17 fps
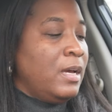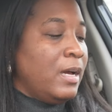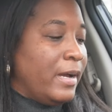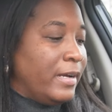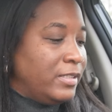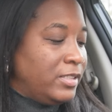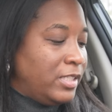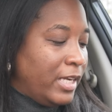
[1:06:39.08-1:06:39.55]

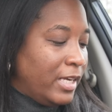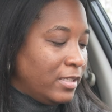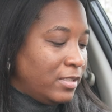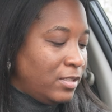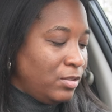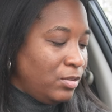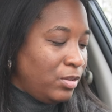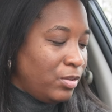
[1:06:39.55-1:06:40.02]
I
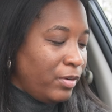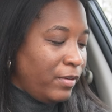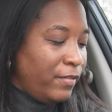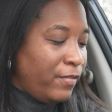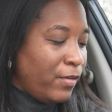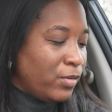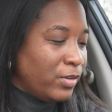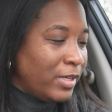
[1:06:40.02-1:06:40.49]
checked two three
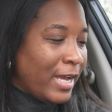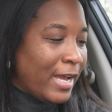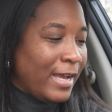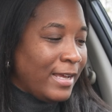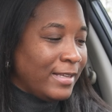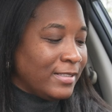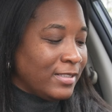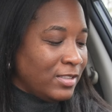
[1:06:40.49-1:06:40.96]
four
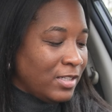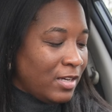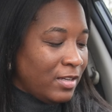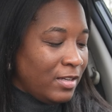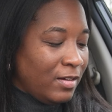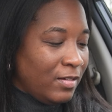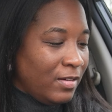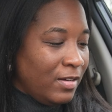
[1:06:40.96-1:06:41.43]
times because
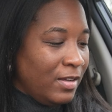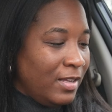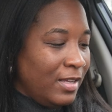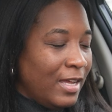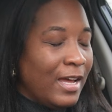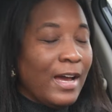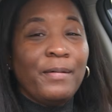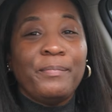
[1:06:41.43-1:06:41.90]
y'all know
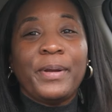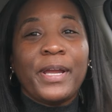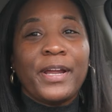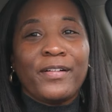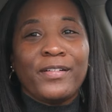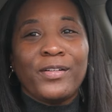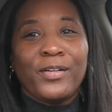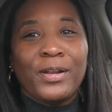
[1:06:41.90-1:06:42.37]
I'm
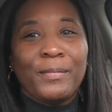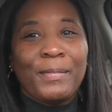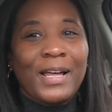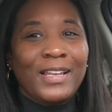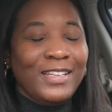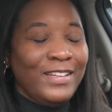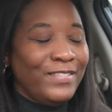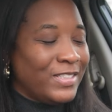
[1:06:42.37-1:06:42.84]
paranoid
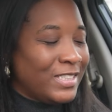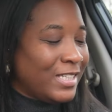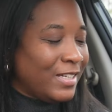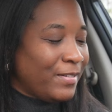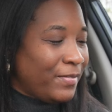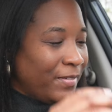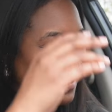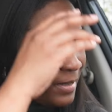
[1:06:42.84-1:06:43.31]
about leaving
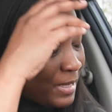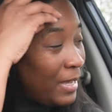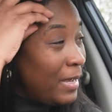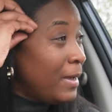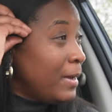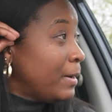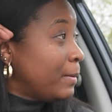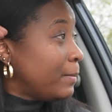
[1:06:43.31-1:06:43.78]
stuff
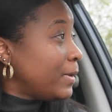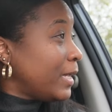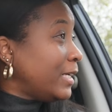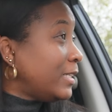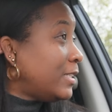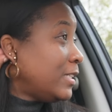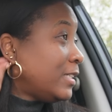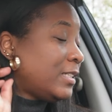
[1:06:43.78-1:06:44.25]

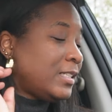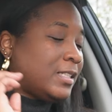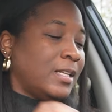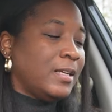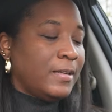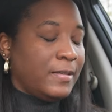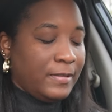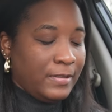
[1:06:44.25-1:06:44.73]

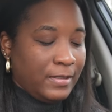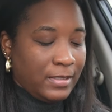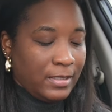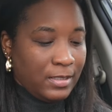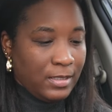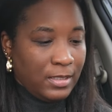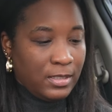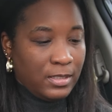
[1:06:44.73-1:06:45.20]
places
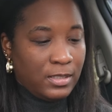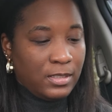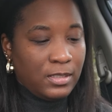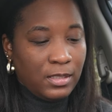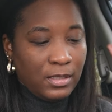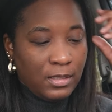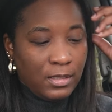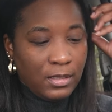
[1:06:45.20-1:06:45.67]
so let's
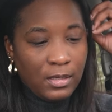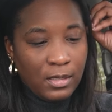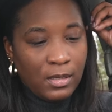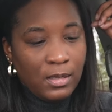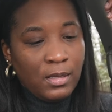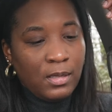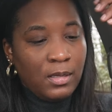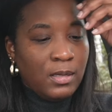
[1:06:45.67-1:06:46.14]
see
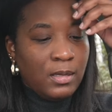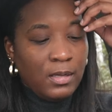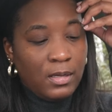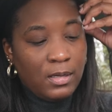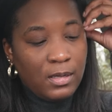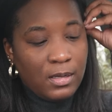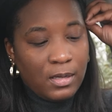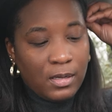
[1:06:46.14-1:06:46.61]

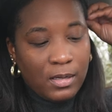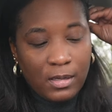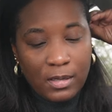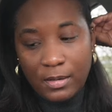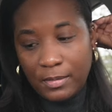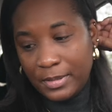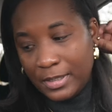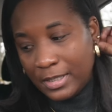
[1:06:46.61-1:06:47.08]

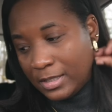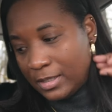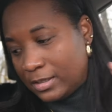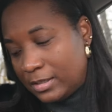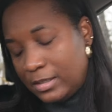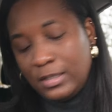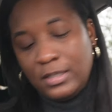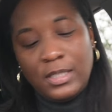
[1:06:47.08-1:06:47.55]
uh,
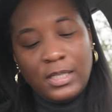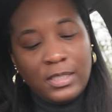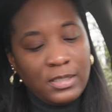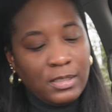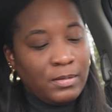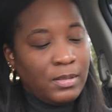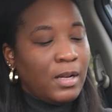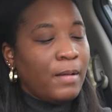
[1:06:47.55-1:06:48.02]
she said
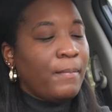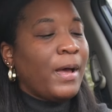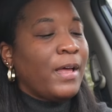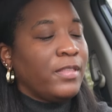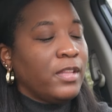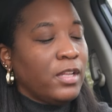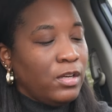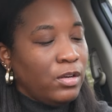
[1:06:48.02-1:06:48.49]
something
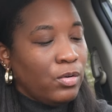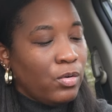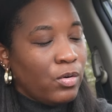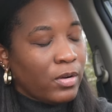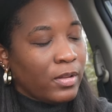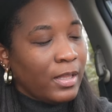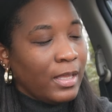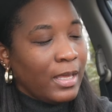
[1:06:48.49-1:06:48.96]
about the
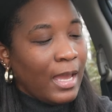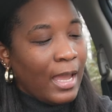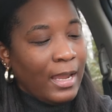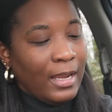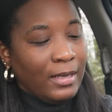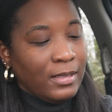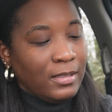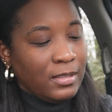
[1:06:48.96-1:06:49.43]
north
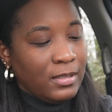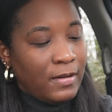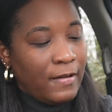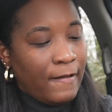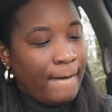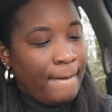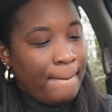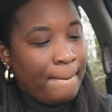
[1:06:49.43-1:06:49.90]
gate
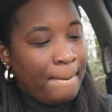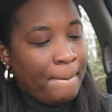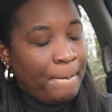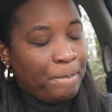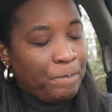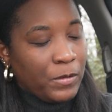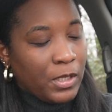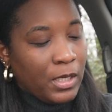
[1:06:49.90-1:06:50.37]

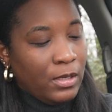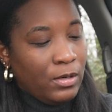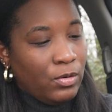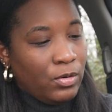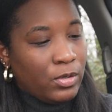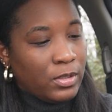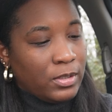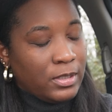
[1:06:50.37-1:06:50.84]
in
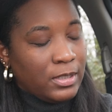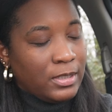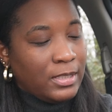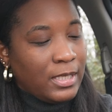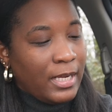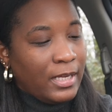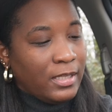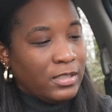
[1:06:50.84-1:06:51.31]
order to
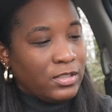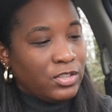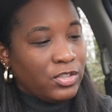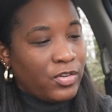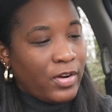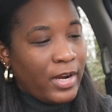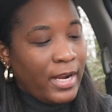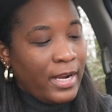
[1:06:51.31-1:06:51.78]
take the
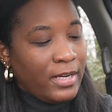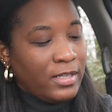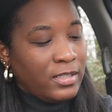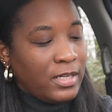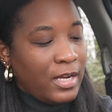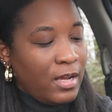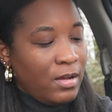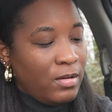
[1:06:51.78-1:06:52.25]

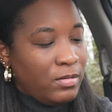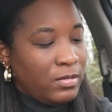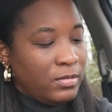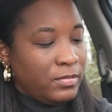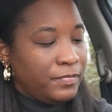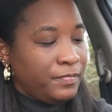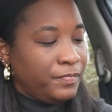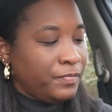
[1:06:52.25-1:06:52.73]
trash out
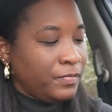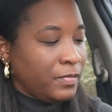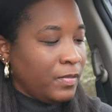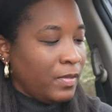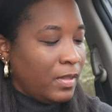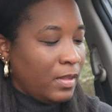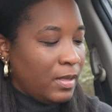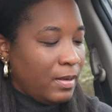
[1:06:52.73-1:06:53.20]

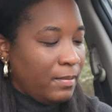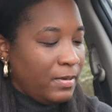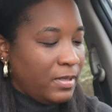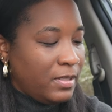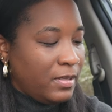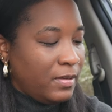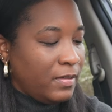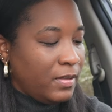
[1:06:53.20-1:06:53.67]
let
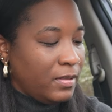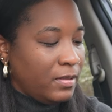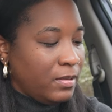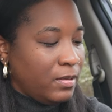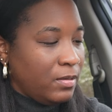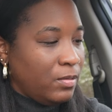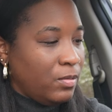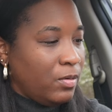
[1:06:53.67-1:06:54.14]
me see if there's
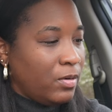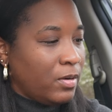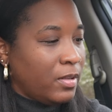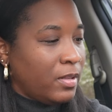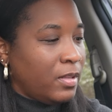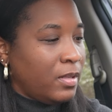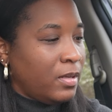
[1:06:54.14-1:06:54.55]
a north